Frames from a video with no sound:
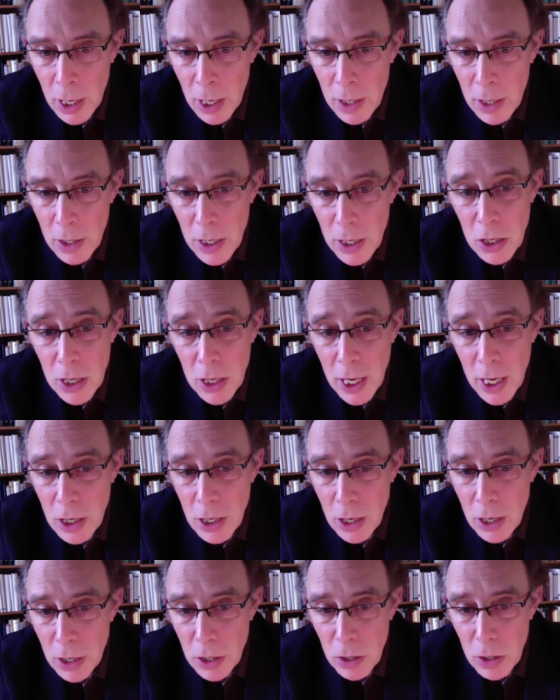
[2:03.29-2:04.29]
these texts
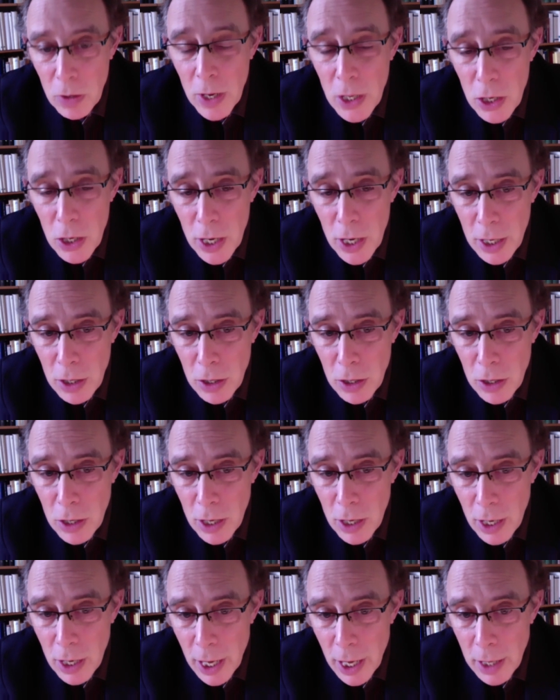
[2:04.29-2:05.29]
got translated
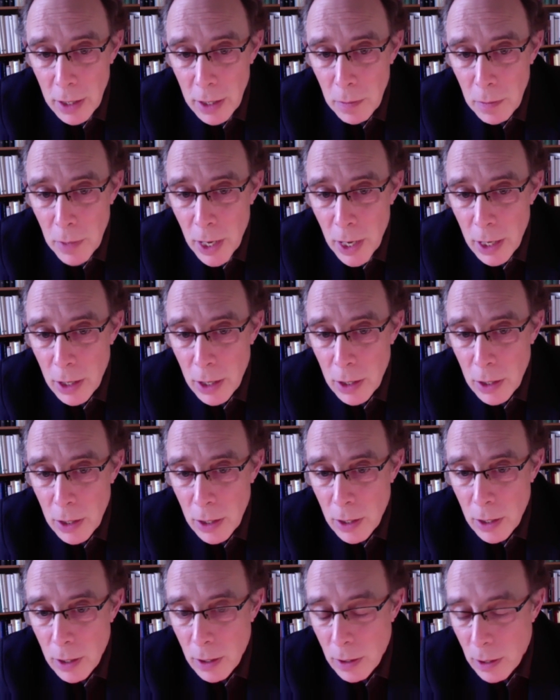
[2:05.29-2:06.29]
again by
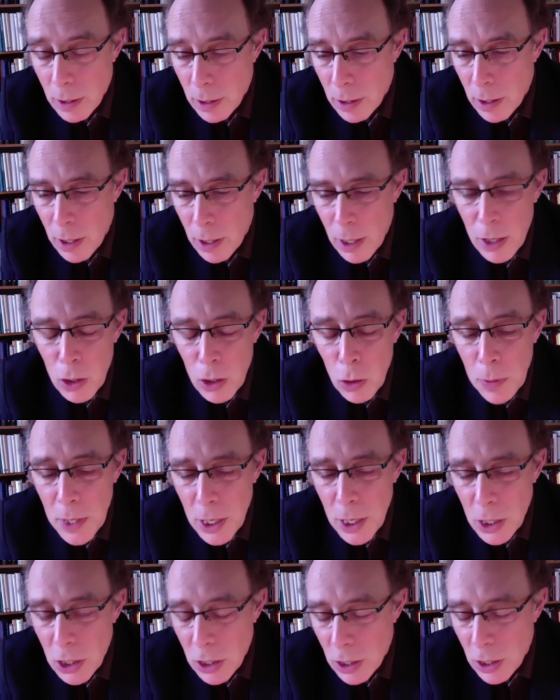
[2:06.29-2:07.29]
a
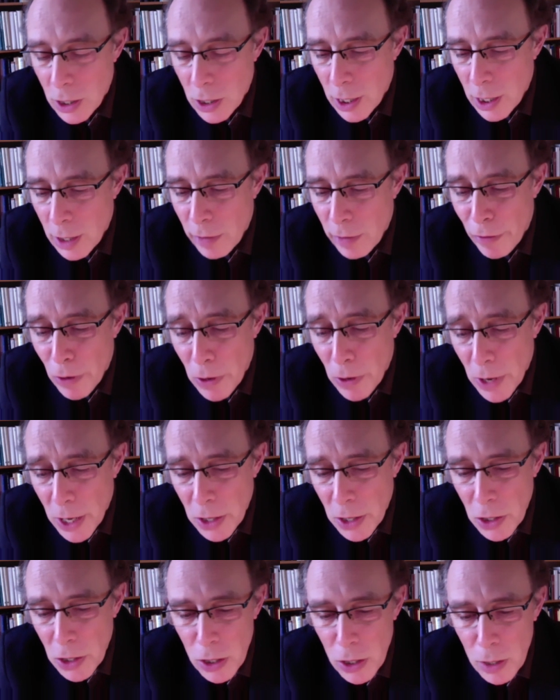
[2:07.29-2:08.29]
humanist in
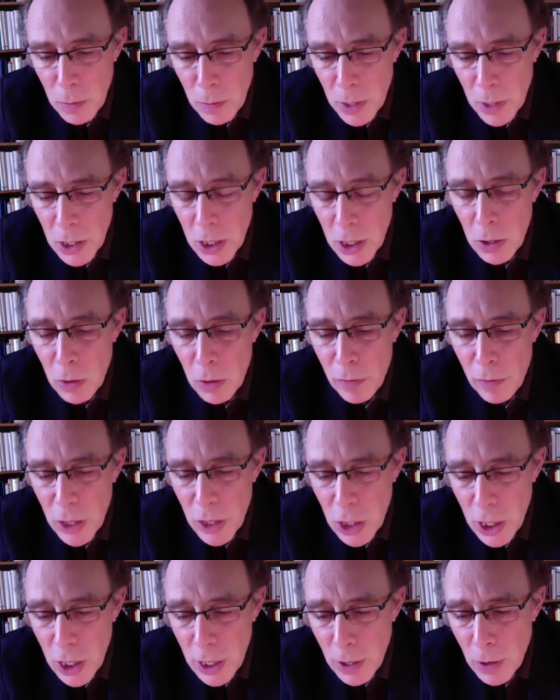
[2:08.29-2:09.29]
Florence, Marsilio
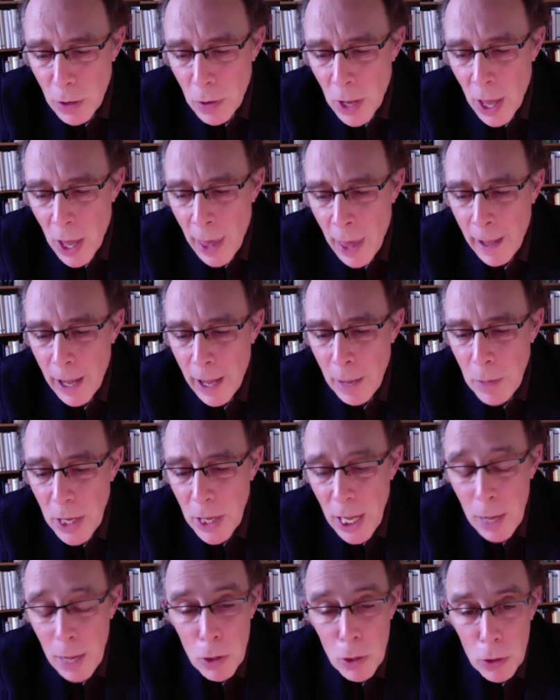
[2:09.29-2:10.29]
Ficino, and
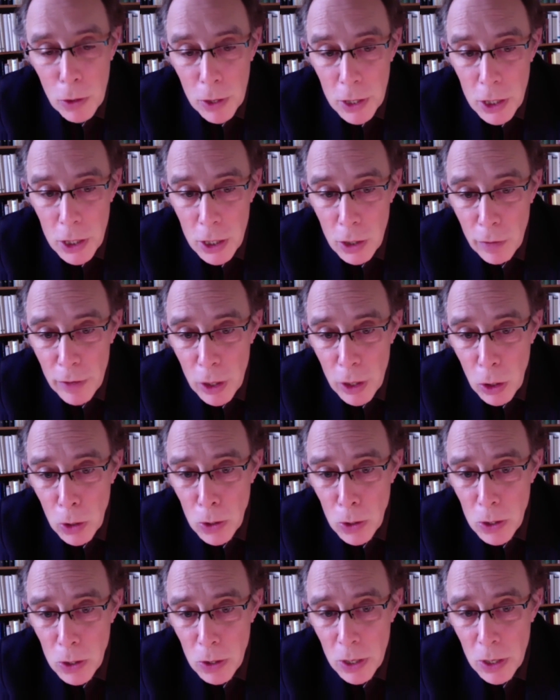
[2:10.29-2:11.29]
became the origin of a whole
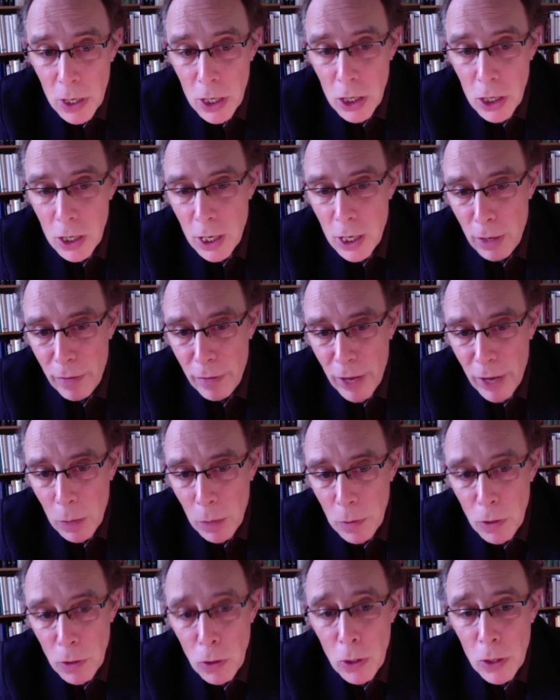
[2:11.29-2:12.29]
tradition that
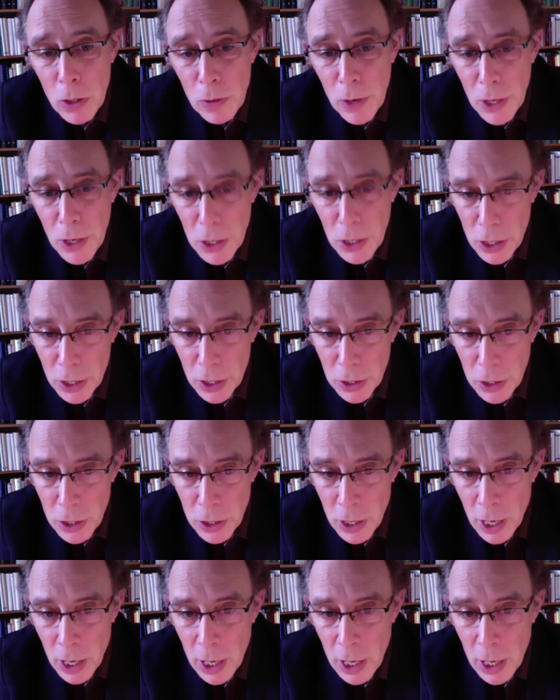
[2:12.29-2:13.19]
developed through the Renaissance,